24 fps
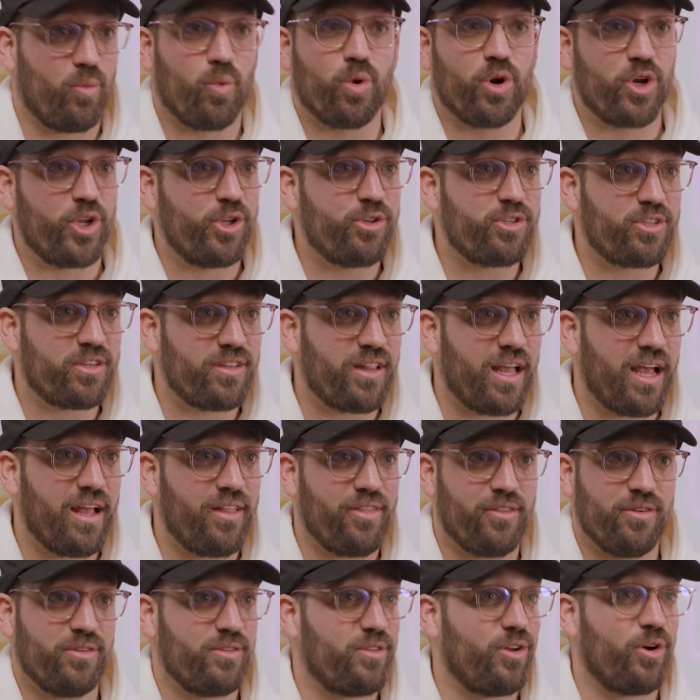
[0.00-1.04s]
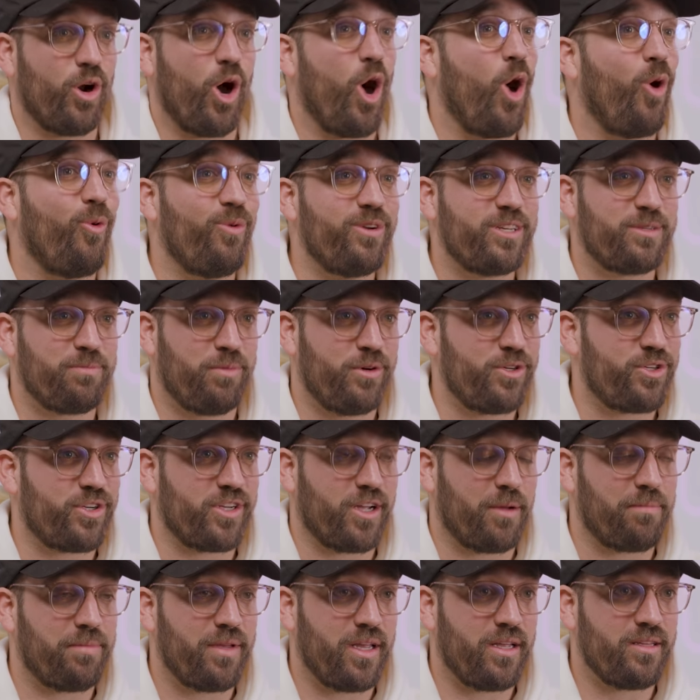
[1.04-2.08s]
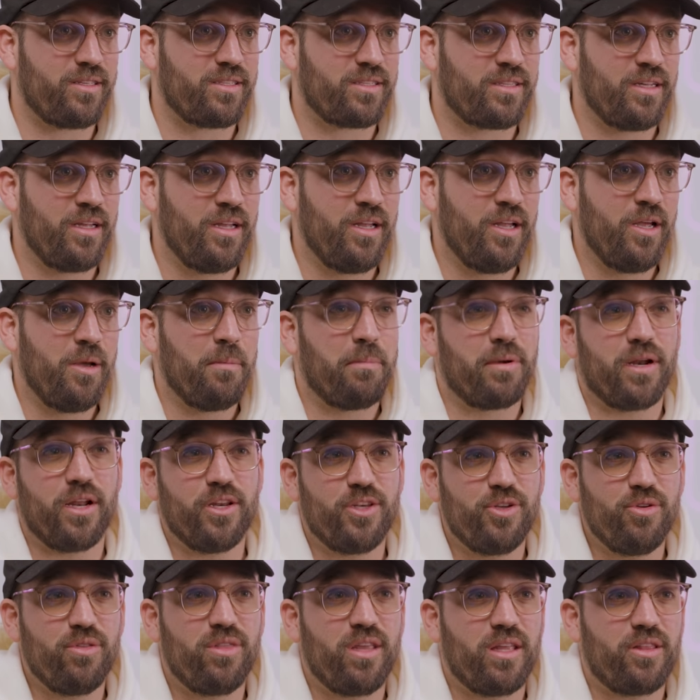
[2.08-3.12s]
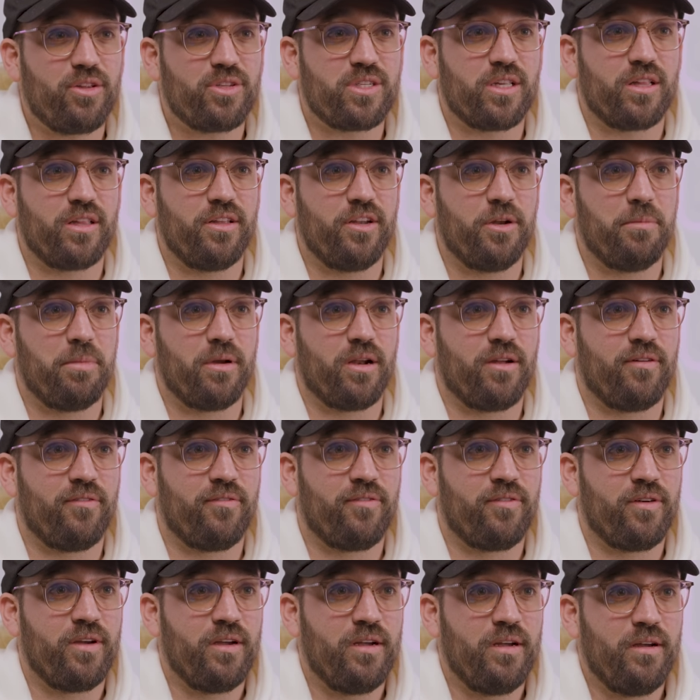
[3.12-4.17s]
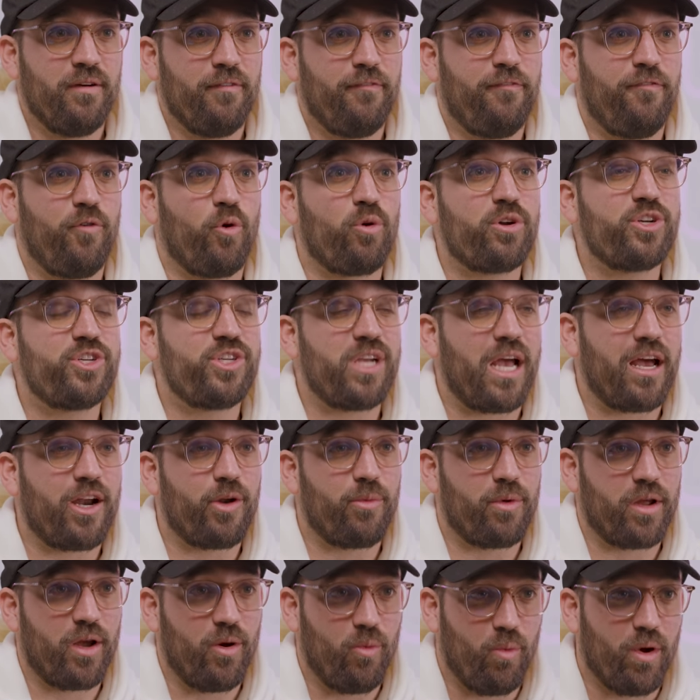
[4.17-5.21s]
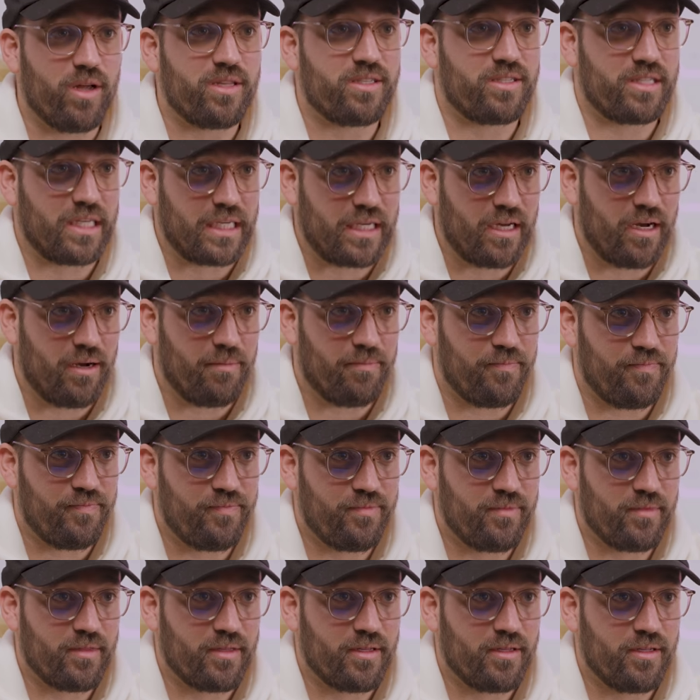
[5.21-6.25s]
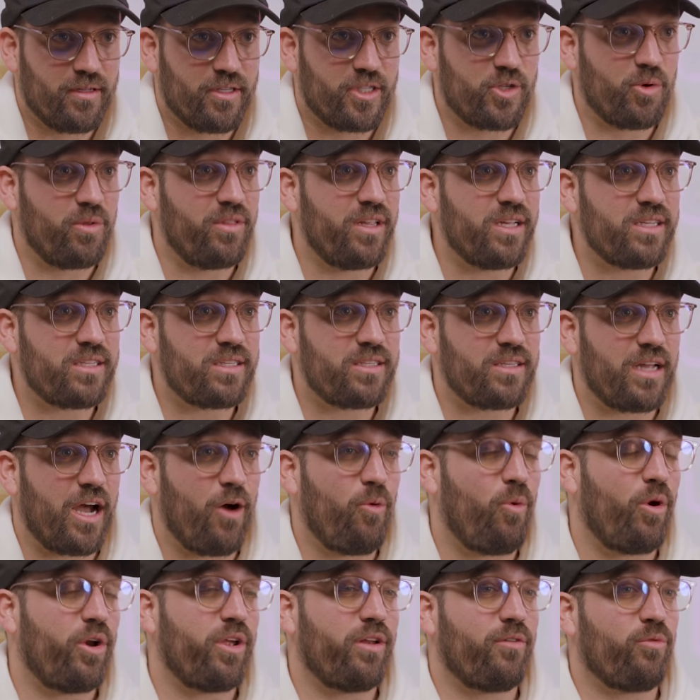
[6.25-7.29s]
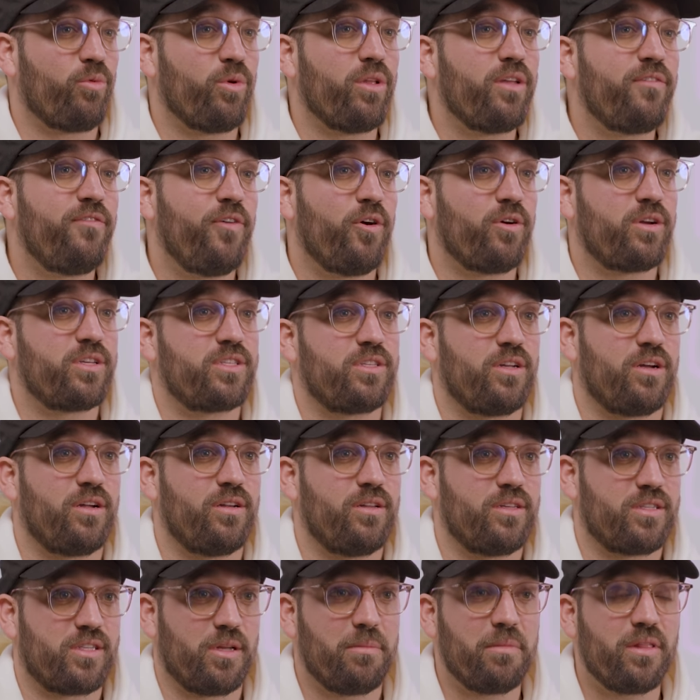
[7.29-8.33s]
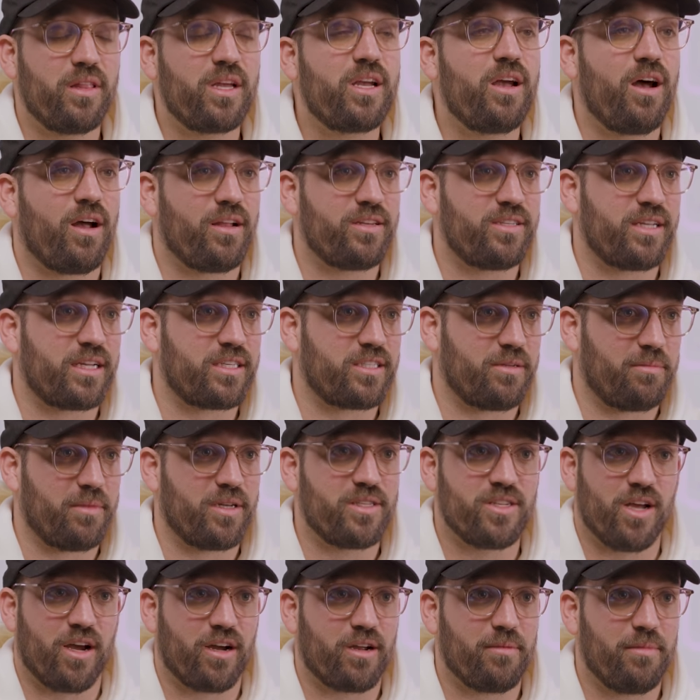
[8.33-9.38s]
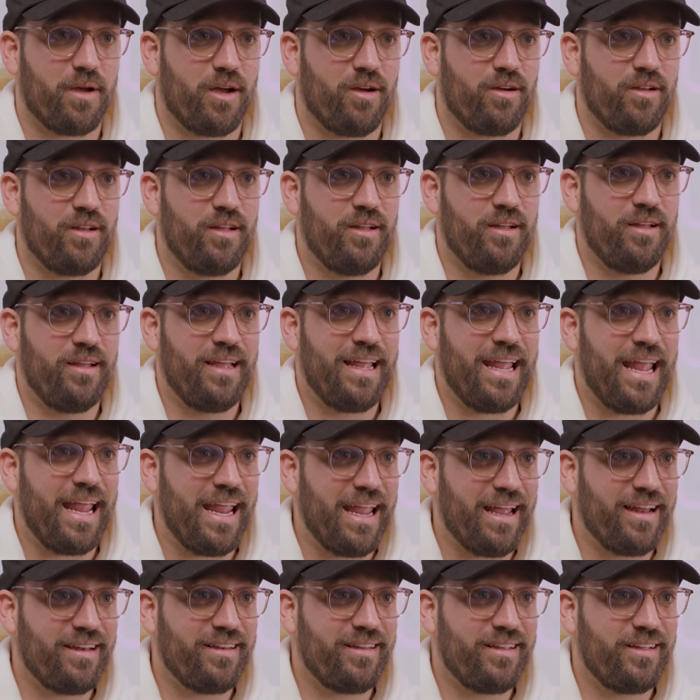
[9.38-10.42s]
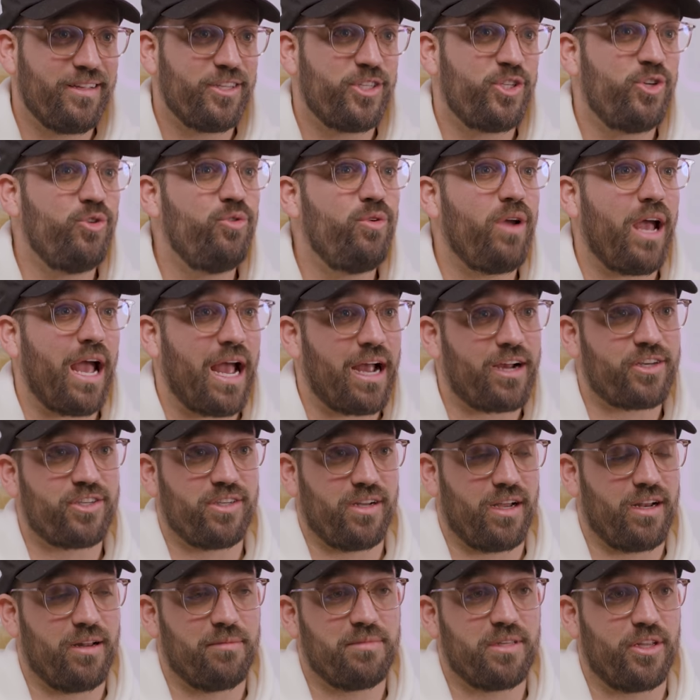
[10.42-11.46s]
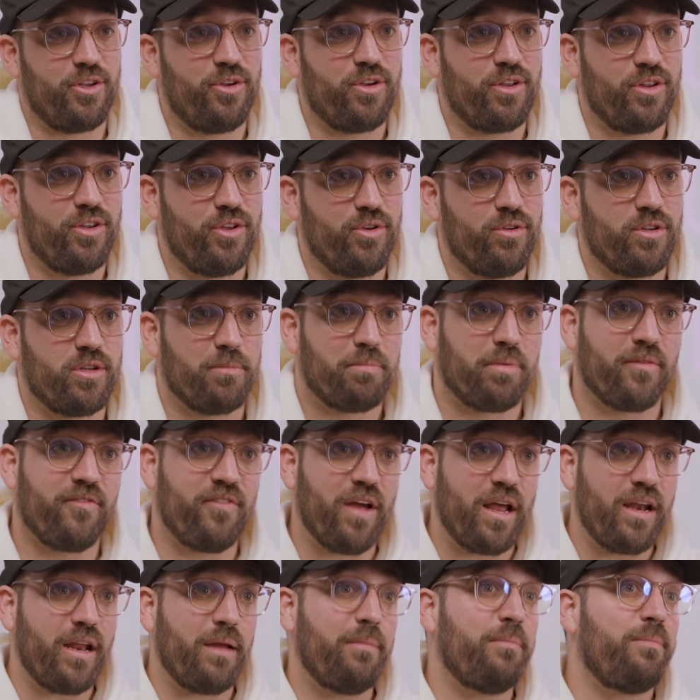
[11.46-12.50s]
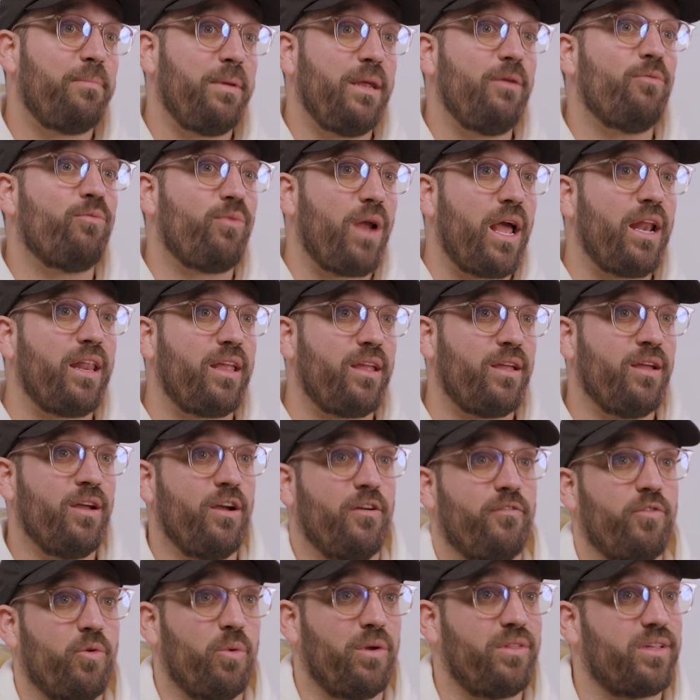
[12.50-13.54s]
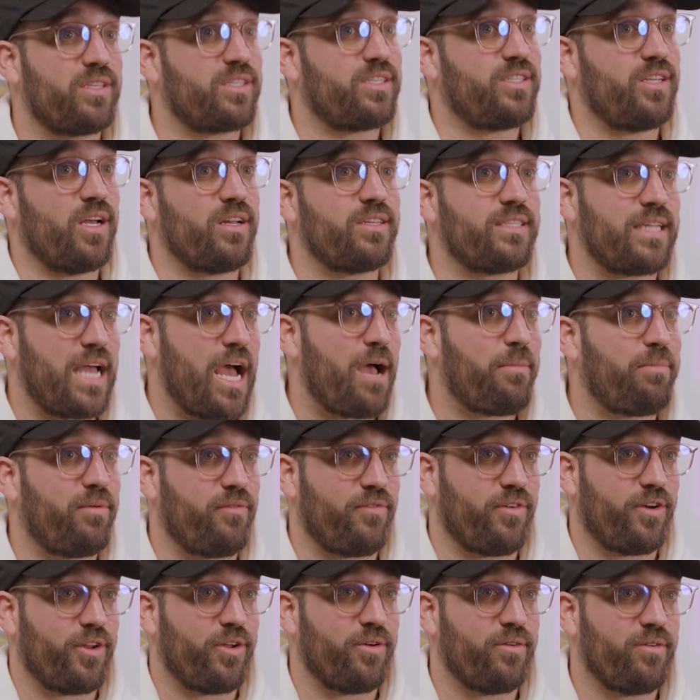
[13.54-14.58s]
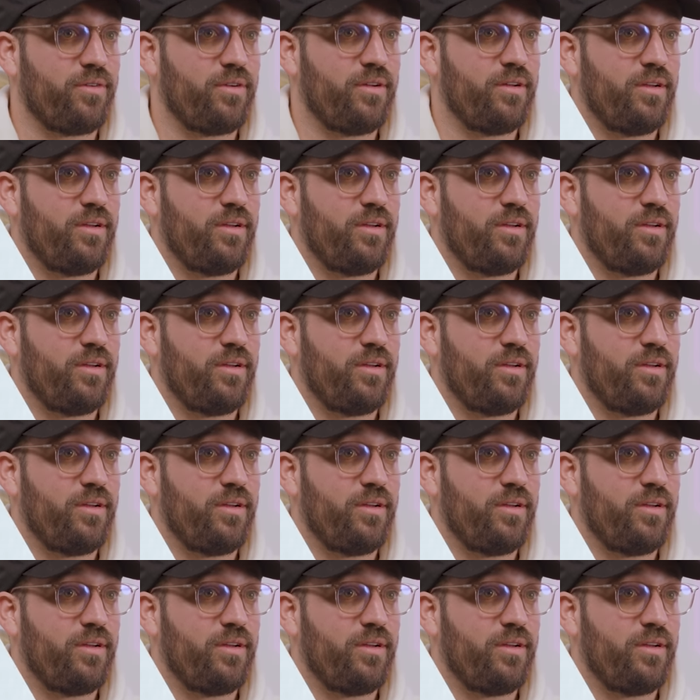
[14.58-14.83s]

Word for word: We're used to that. They're, they're always pushing updates. But I do think there's a little bit of foreshadowing of what's to come. So in this, I want you to really focus on some of the context I'm going to talk about and two action items that you can do to prevent and be ready for when this does happen for you.